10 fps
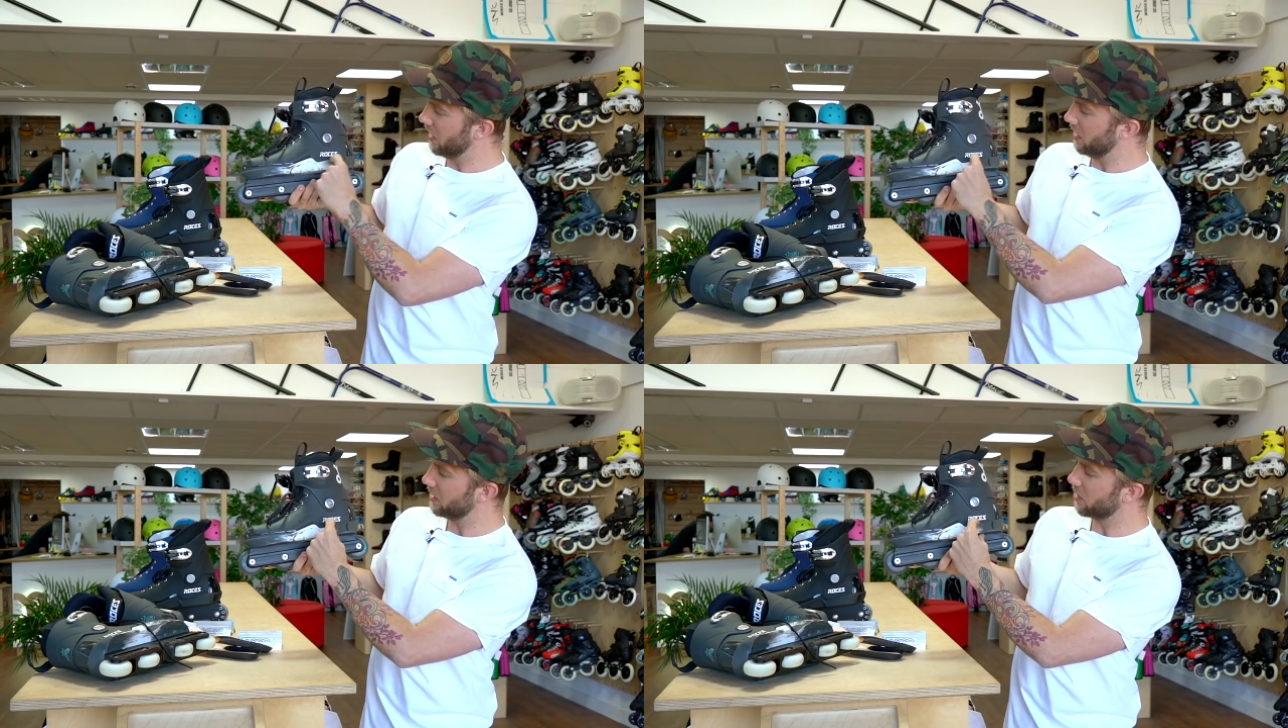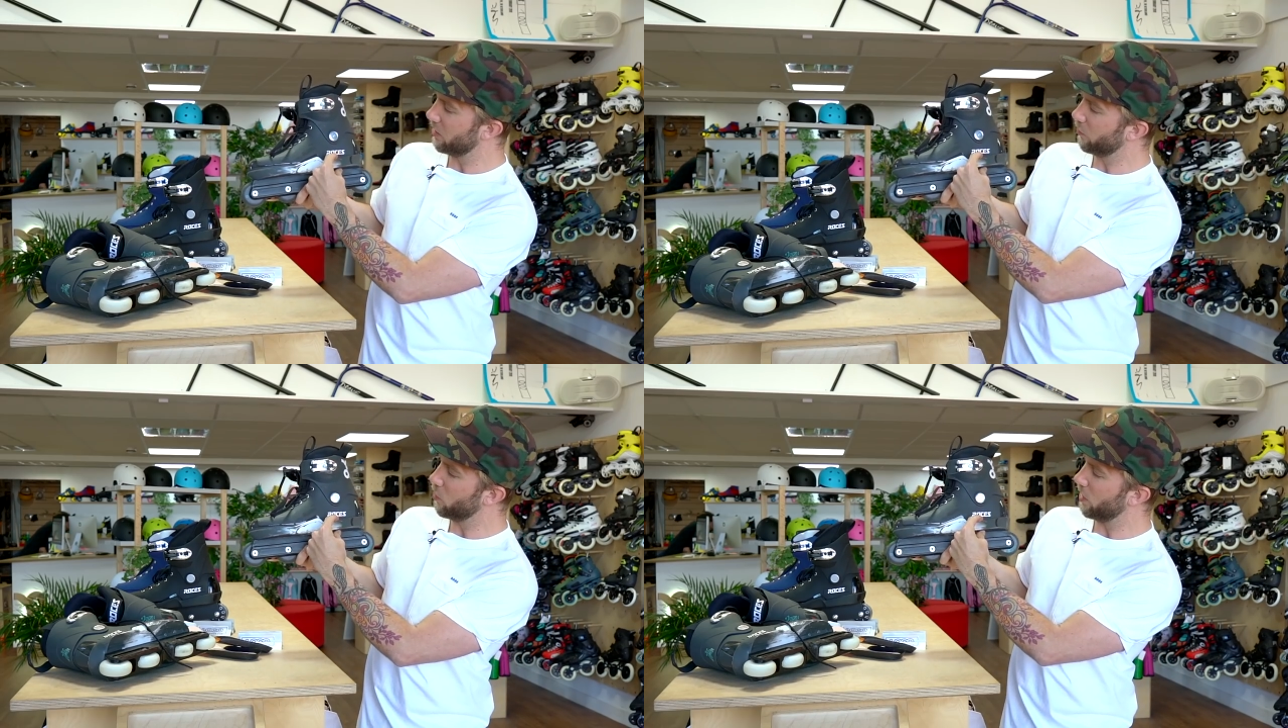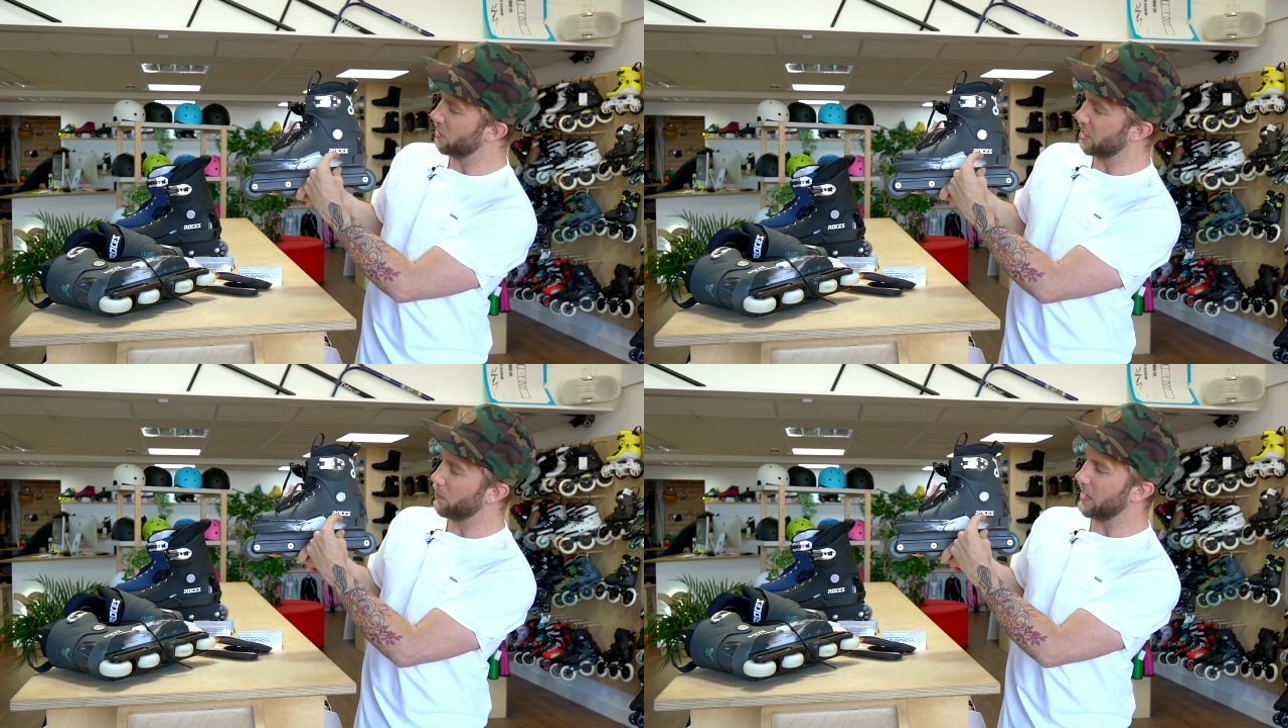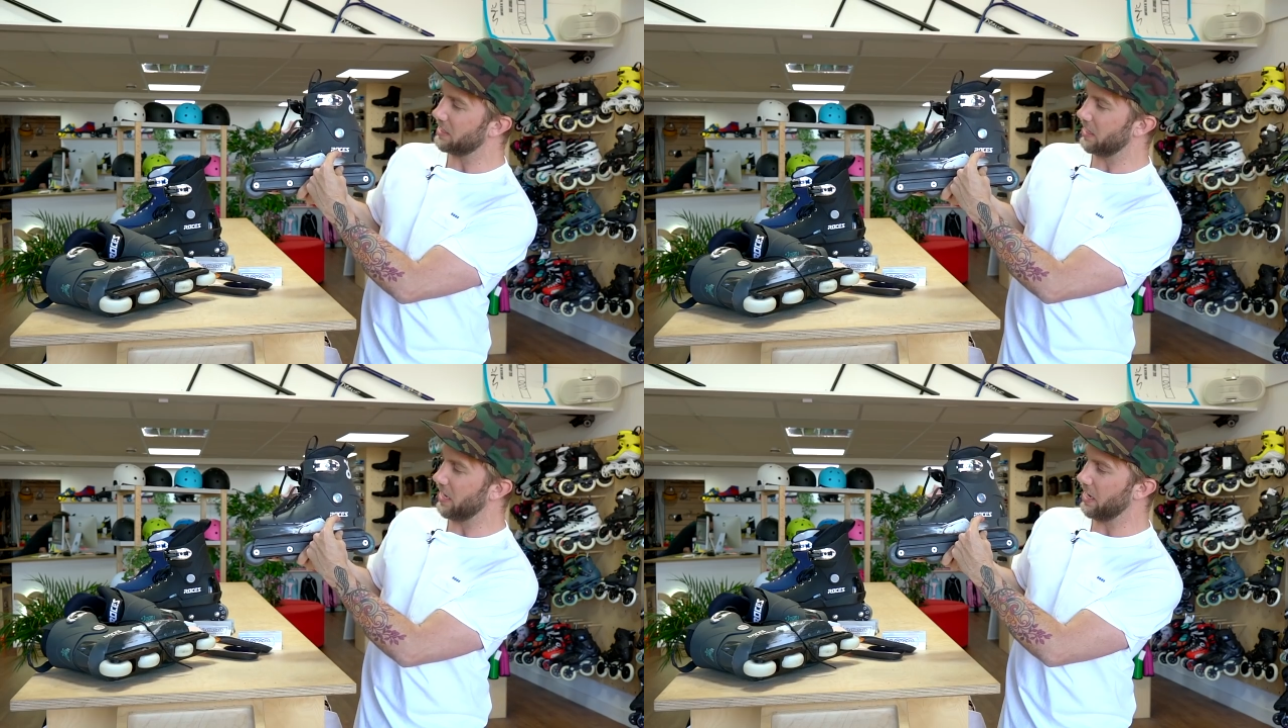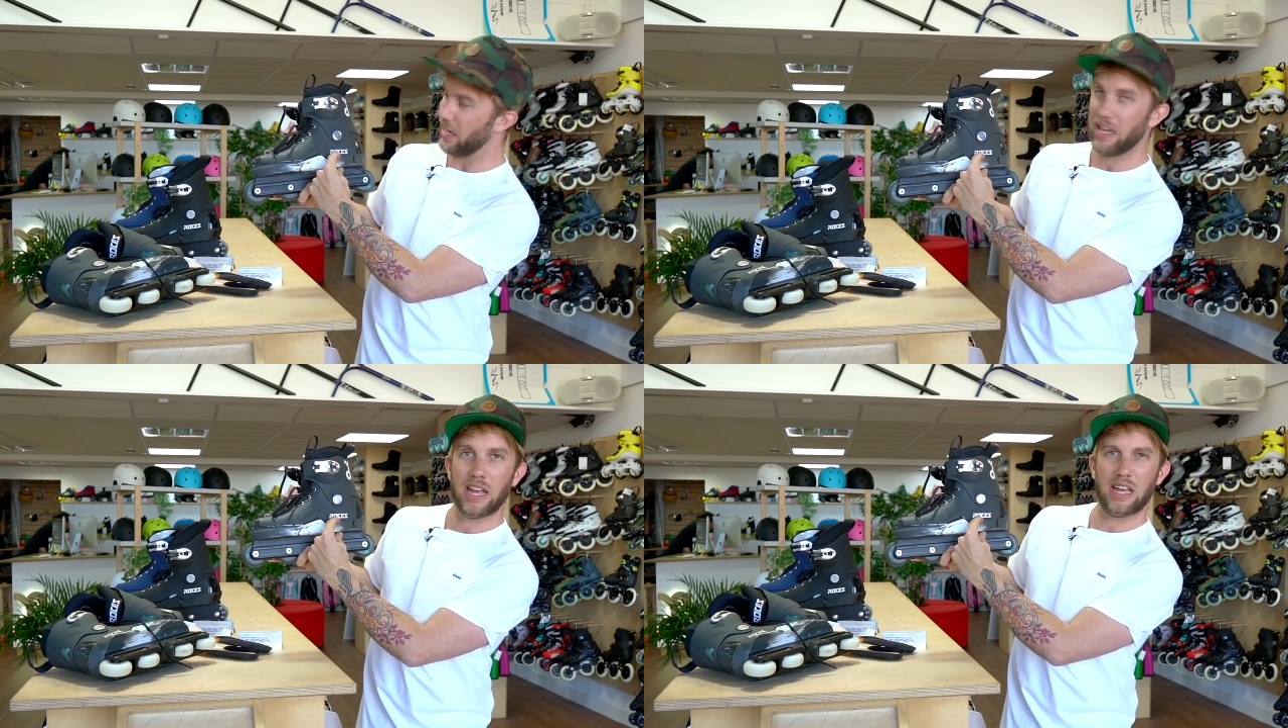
here there's kind of quite thick plastic here